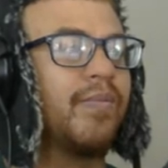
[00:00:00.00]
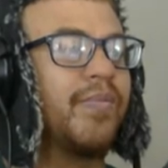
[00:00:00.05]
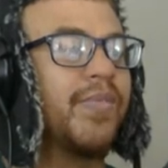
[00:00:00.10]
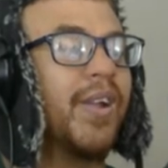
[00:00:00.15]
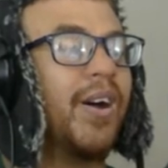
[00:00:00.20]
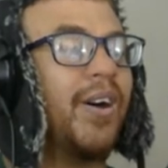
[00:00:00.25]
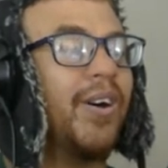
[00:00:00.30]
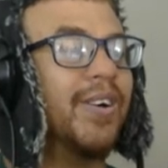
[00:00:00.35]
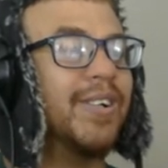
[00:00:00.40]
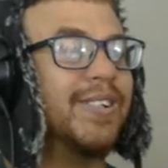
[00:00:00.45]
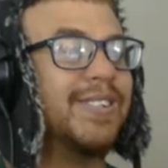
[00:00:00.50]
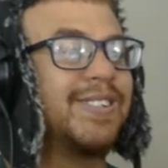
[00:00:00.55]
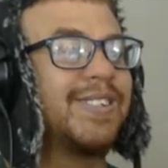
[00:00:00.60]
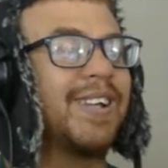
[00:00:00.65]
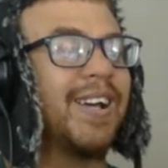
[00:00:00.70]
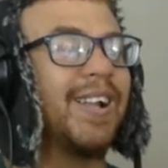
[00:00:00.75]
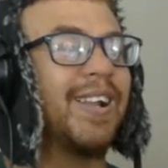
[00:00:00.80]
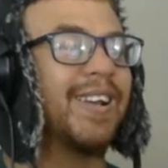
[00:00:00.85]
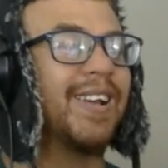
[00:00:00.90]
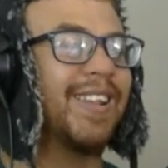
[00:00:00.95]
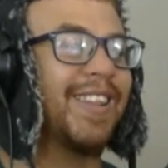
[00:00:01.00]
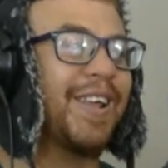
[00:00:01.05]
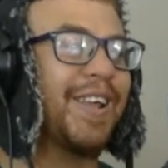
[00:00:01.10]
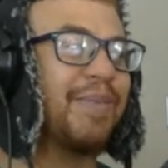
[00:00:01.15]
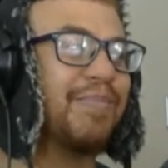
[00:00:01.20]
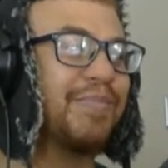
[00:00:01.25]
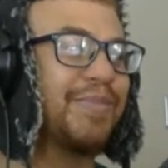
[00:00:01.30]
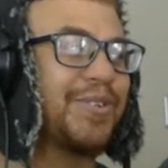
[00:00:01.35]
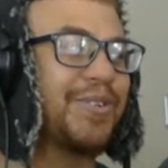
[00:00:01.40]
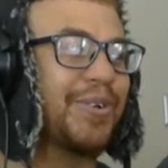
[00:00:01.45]
Oh, he's telling
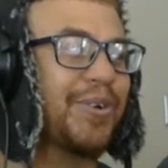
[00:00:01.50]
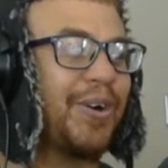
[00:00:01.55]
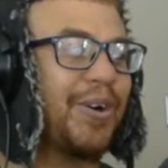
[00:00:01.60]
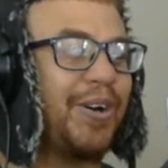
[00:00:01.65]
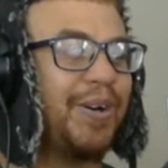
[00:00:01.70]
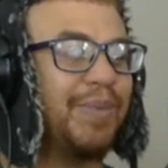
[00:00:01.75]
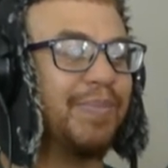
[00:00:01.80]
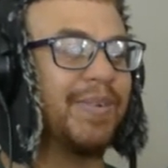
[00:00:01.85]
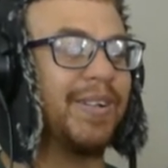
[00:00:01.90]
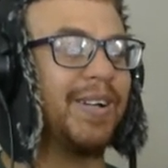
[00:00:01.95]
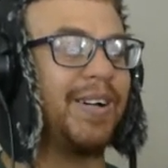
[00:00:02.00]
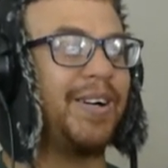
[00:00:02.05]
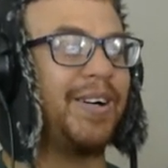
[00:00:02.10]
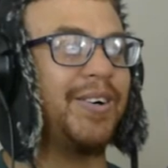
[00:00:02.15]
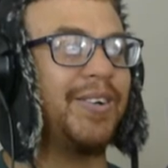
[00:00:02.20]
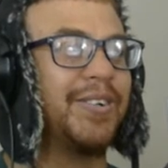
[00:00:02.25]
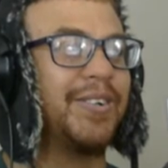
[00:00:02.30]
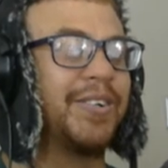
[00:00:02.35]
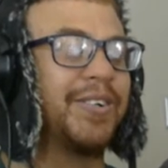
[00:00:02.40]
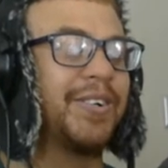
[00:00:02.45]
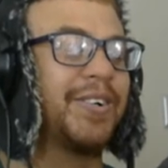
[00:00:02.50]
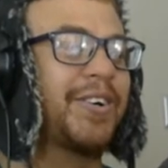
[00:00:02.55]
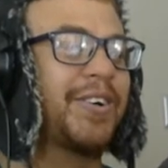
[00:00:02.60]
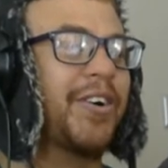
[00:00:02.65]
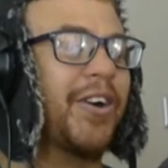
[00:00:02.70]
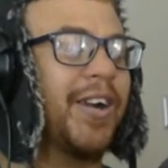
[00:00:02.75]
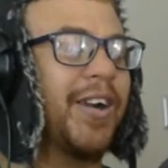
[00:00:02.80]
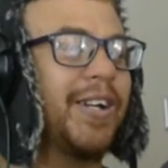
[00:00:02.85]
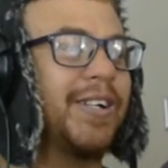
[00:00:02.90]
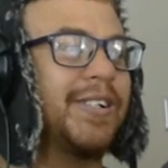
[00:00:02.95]
them to calm down.
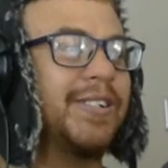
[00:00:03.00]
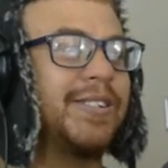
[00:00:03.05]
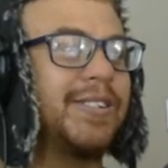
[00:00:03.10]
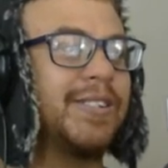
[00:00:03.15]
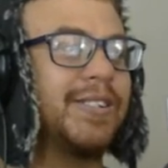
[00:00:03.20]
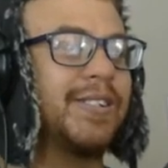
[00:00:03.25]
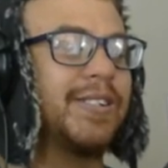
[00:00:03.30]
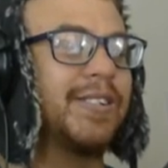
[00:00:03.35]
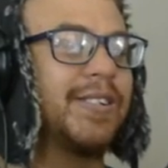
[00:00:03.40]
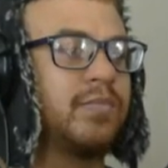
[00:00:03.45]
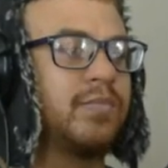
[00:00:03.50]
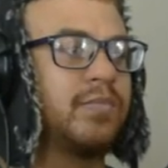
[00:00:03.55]
Crazy.